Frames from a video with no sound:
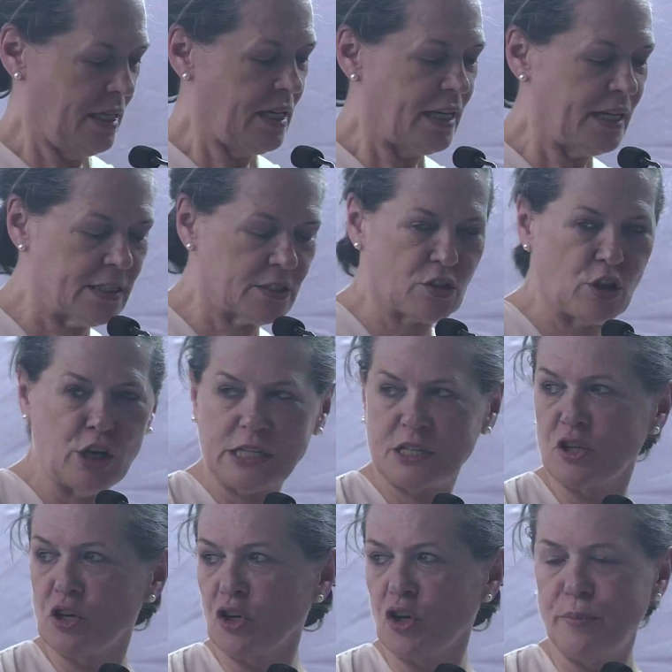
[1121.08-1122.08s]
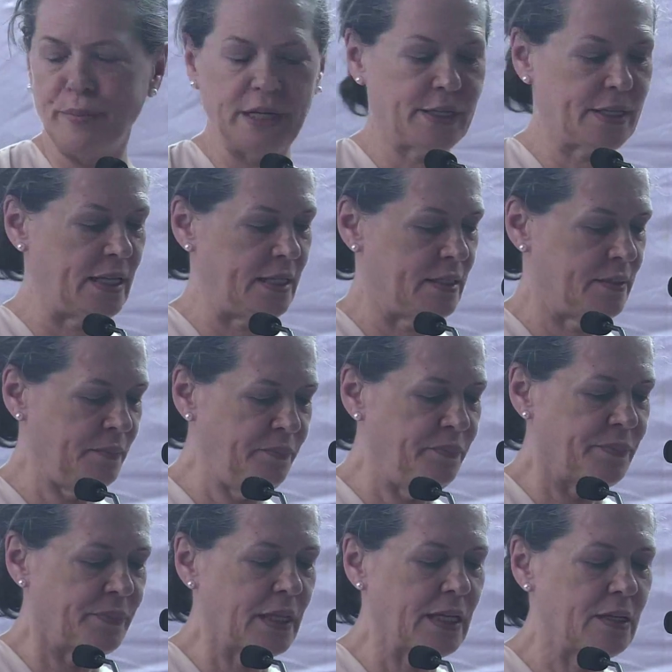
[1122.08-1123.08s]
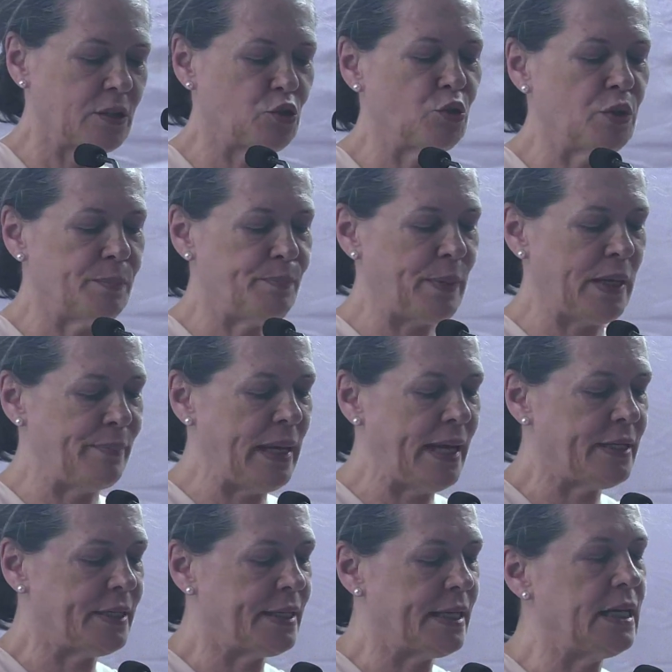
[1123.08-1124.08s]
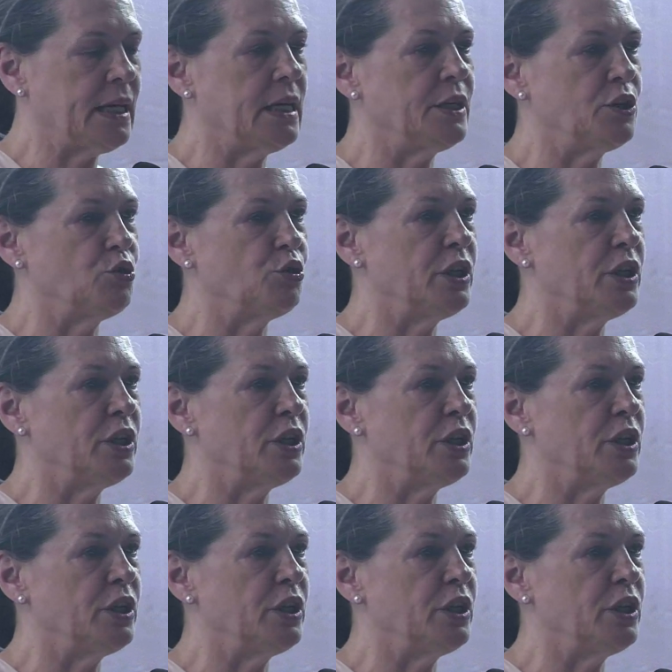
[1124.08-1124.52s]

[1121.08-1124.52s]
is also committed to implementing a